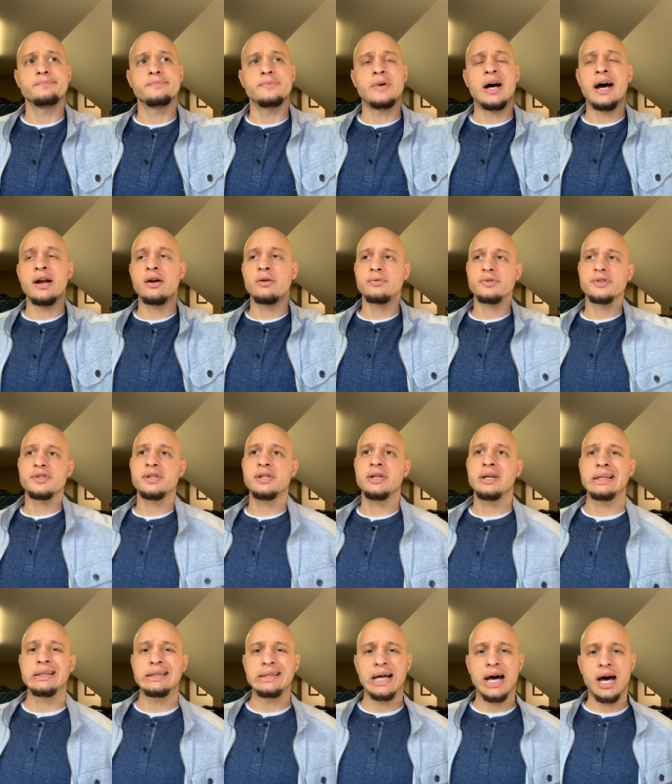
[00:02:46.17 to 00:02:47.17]
I don't see
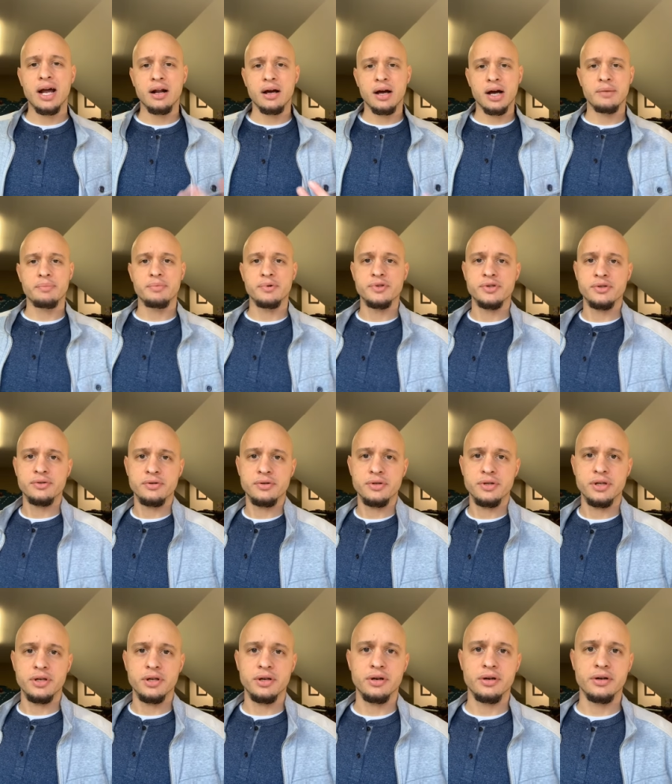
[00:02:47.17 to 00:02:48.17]
a lot of opportunity
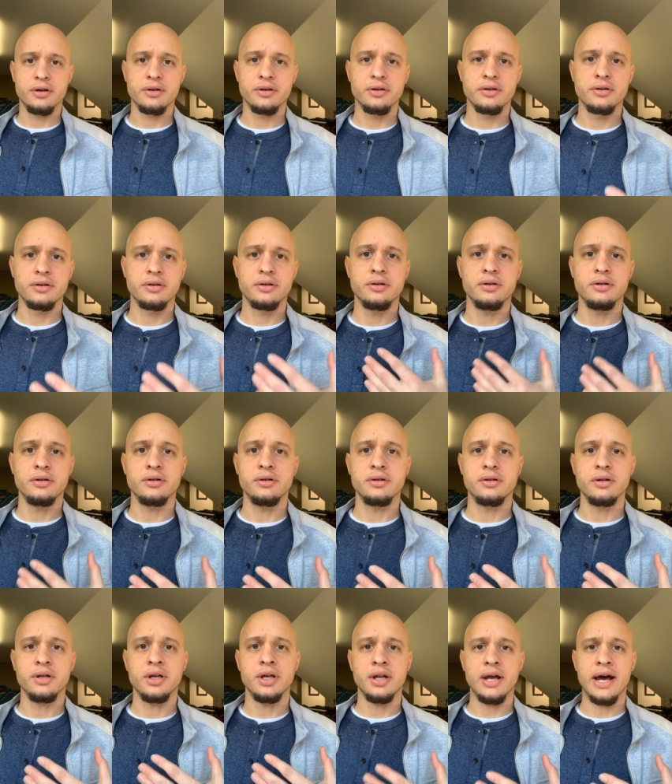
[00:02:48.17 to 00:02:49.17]
here,
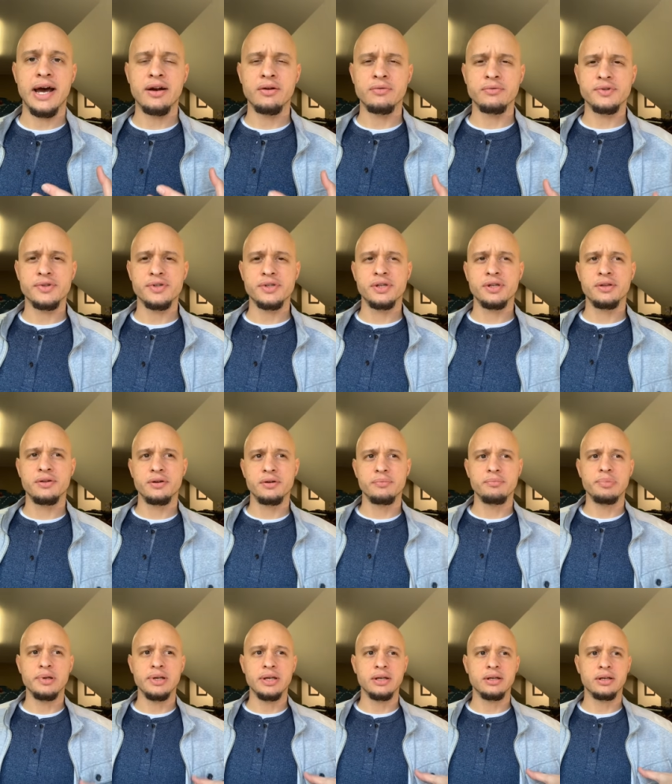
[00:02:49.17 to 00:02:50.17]
and I don't see there
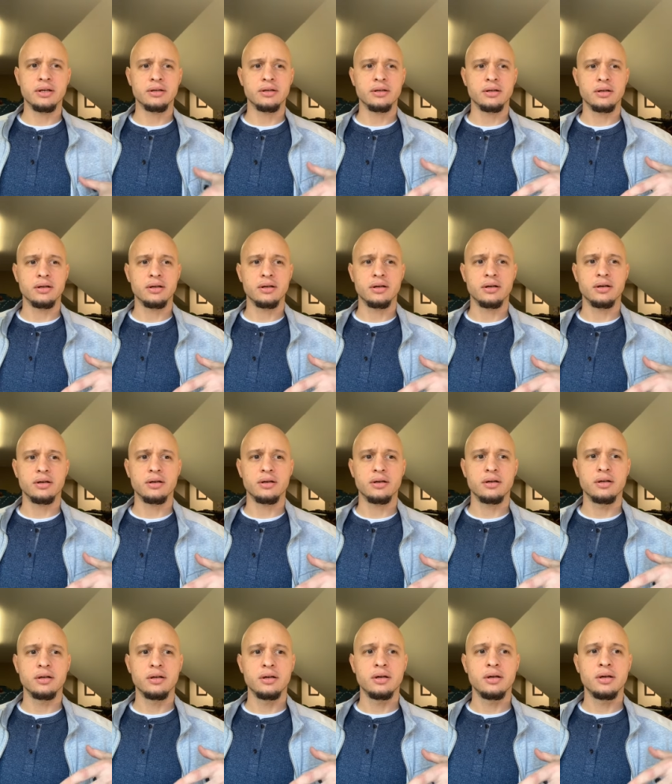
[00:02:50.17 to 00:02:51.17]
being
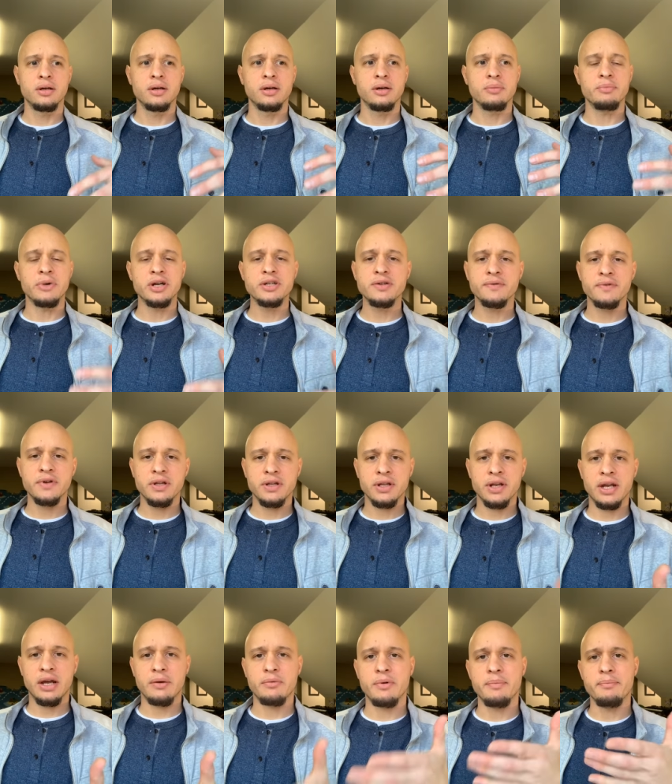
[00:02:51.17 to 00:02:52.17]
much of anything
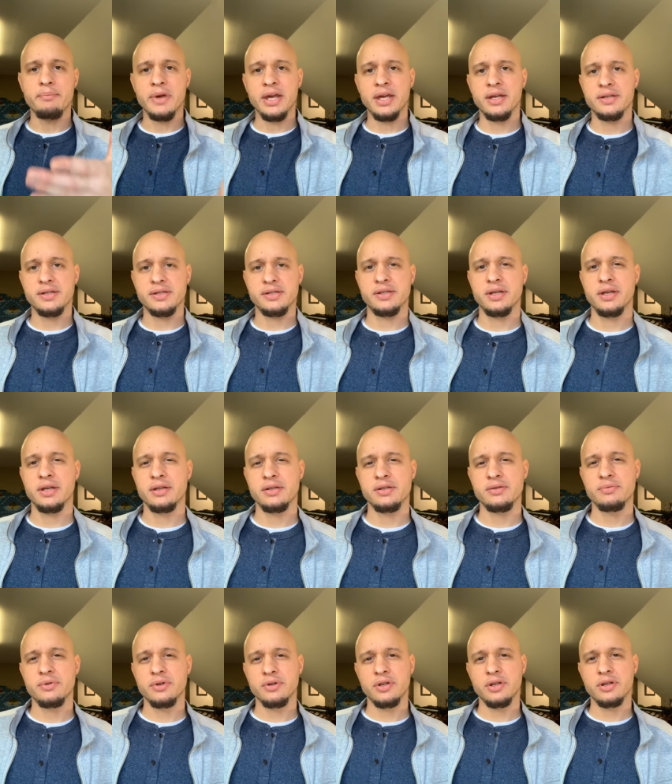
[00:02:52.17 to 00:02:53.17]
that would make
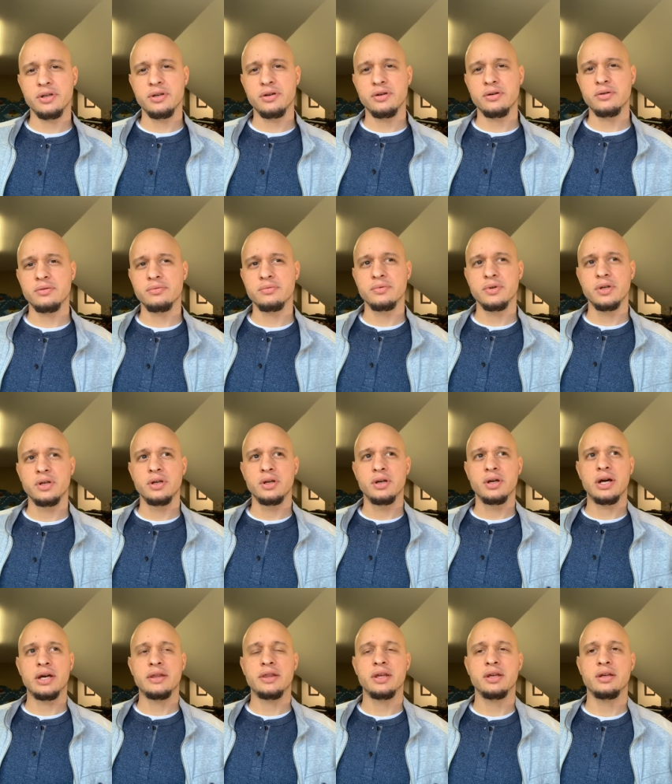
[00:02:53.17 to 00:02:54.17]
sense, really. You know,
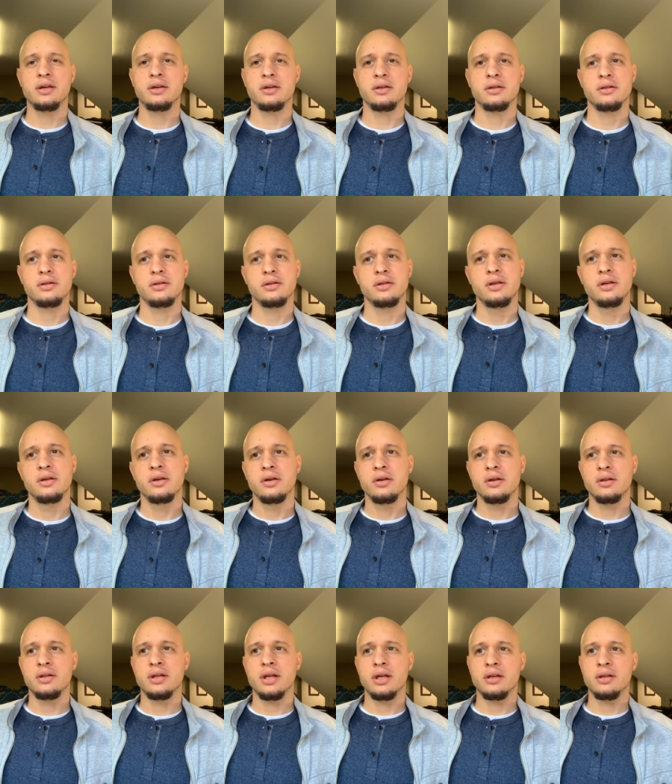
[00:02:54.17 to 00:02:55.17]
I think
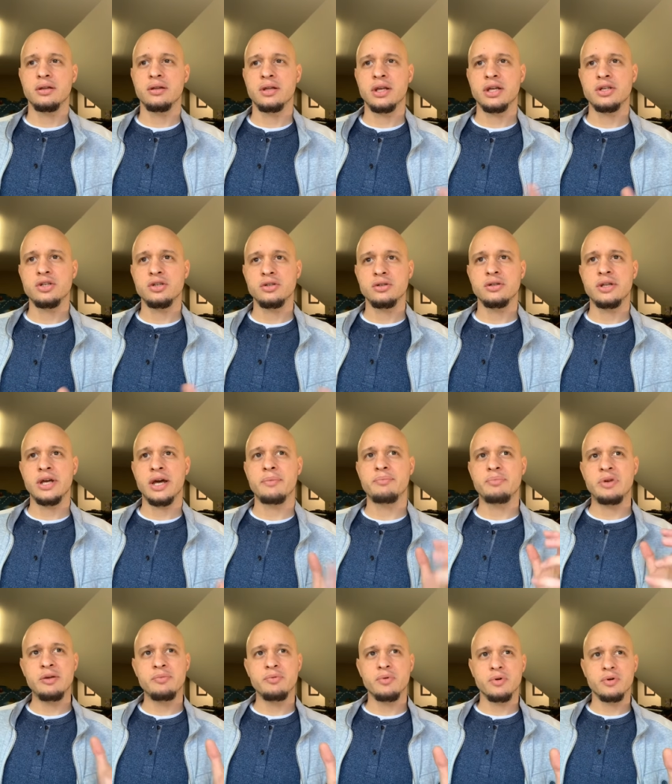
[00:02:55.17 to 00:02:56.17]
that
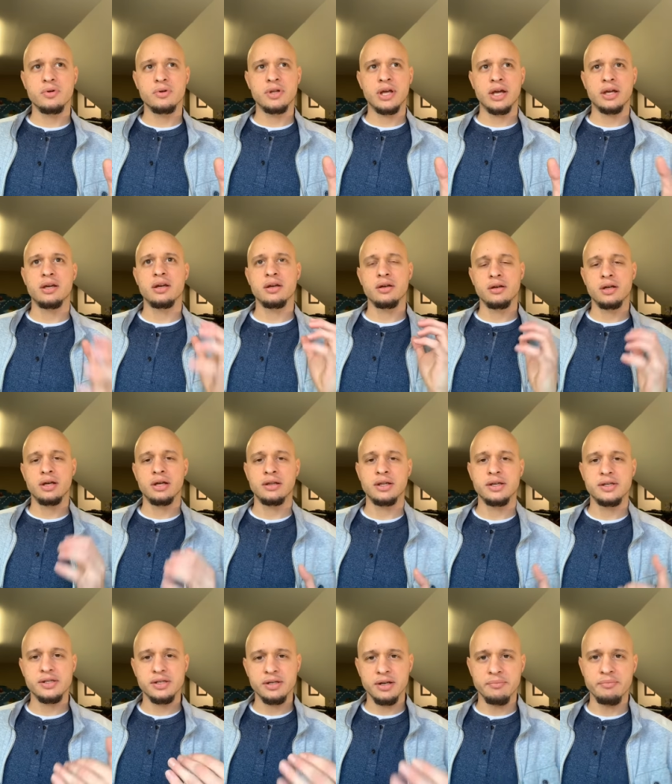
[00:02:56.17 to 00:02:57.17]
people that can
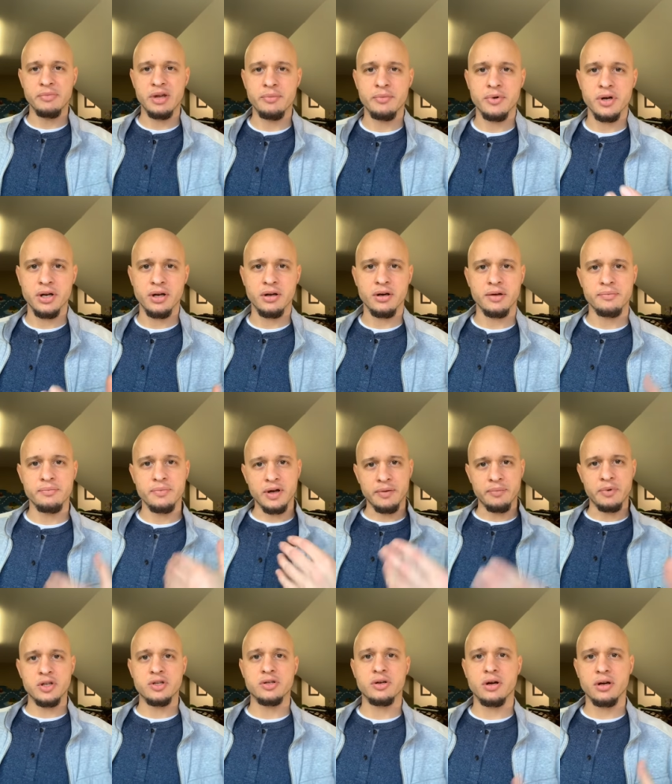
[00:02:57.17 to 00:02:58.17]
elicit a memory, you know, I've
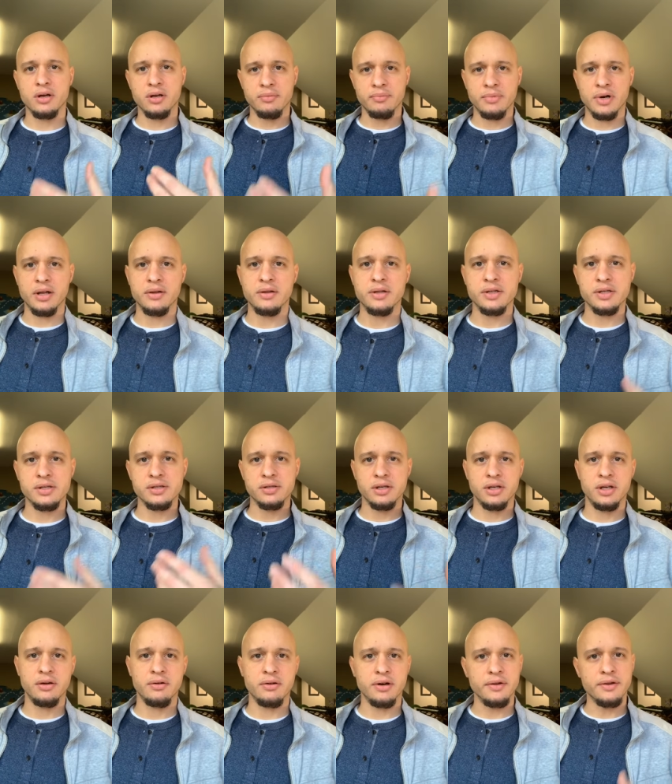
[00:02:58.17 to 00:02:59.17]
been talking about this
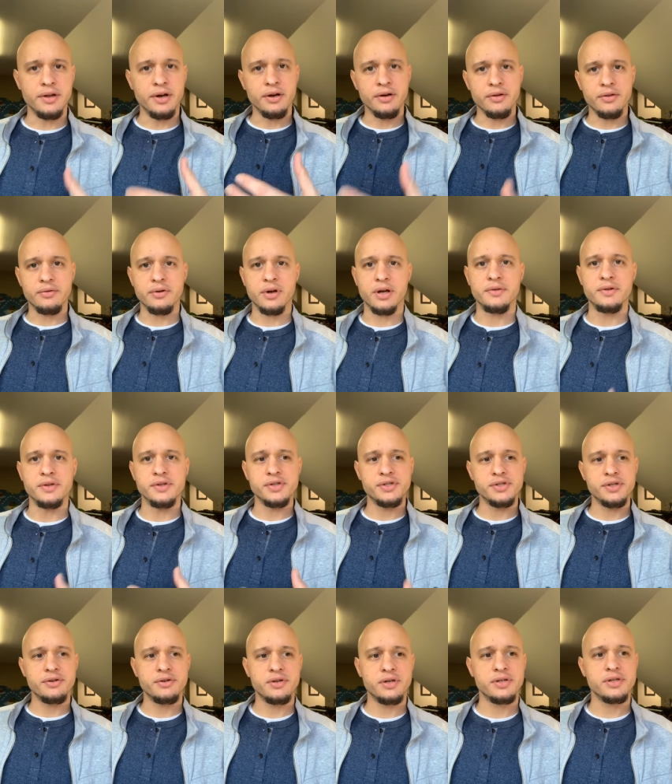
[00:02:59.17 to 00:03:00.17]
here and there throughout this
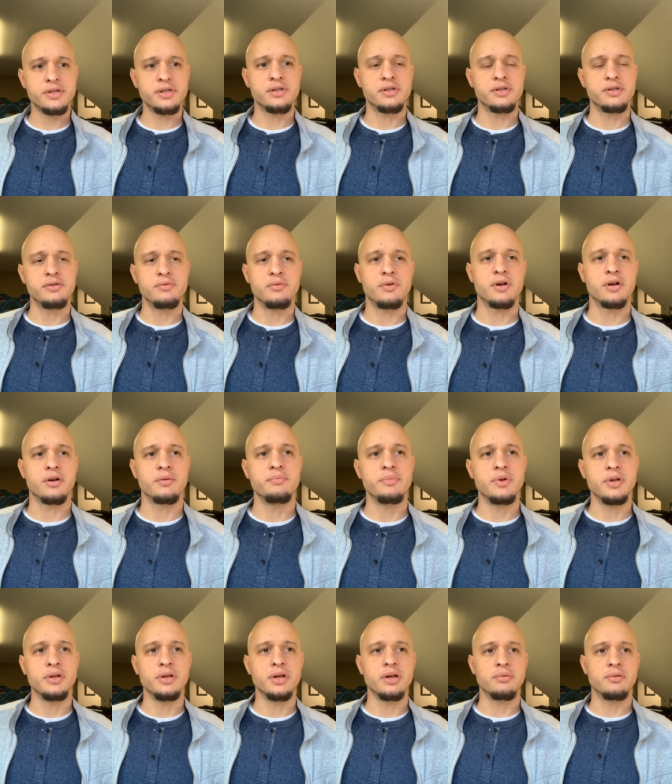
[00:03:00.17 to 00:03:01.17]
series, is you want to
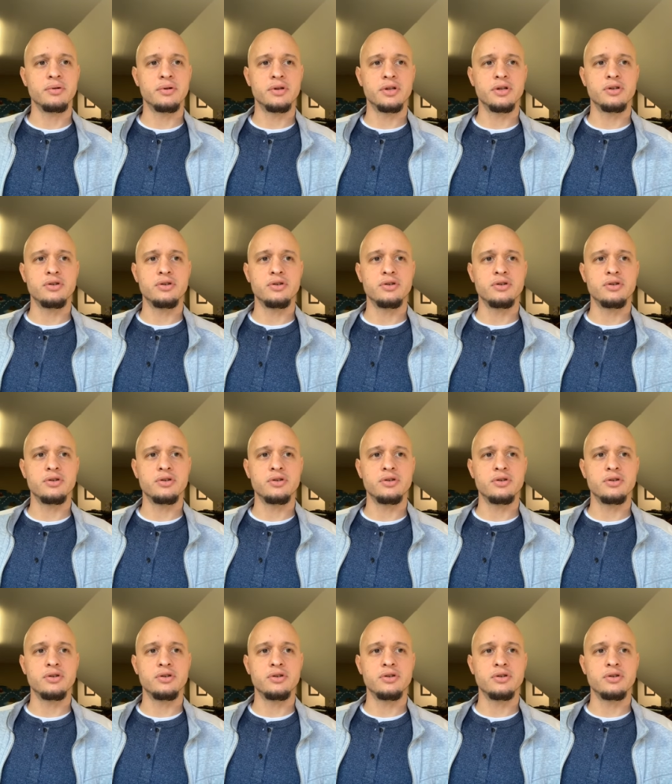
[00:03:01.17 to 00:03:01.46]
be able to